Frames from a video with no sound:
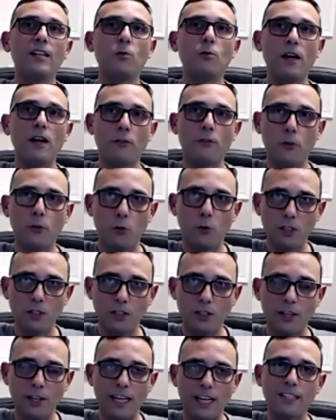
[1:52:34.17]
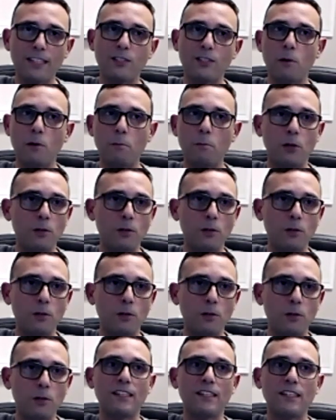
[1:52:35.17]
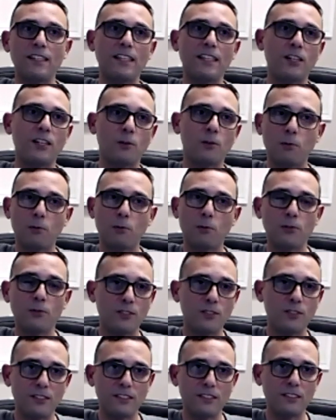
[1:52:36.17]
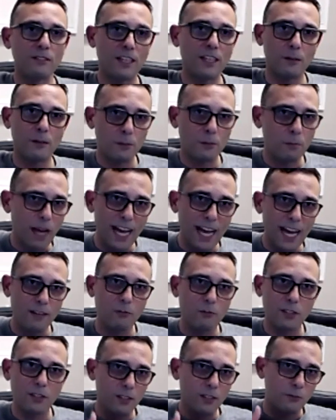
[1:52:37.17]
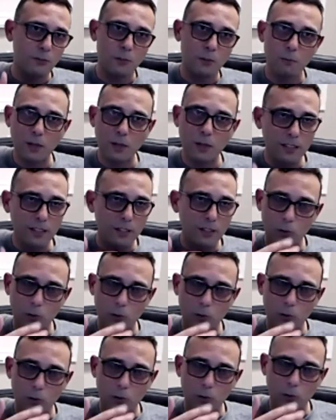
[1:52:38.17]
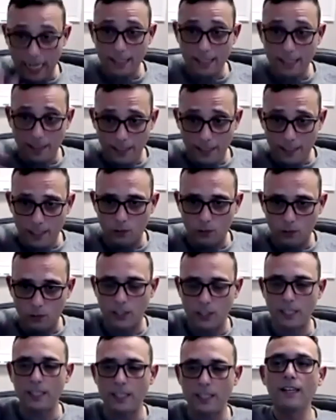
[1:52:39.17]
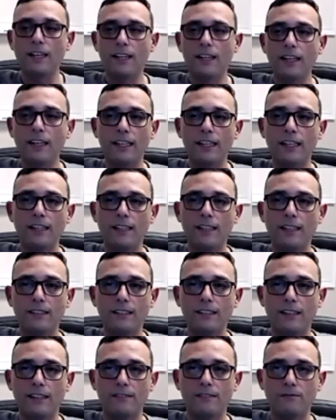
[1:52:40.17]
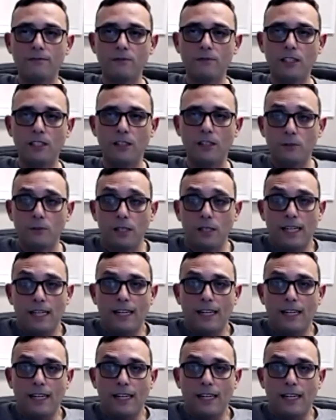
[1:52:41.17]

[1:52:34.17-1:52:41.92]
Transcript: we have thoughts in our heads and we put them into words and then the other person comes back with a different opinion or or yes i agree and and and you know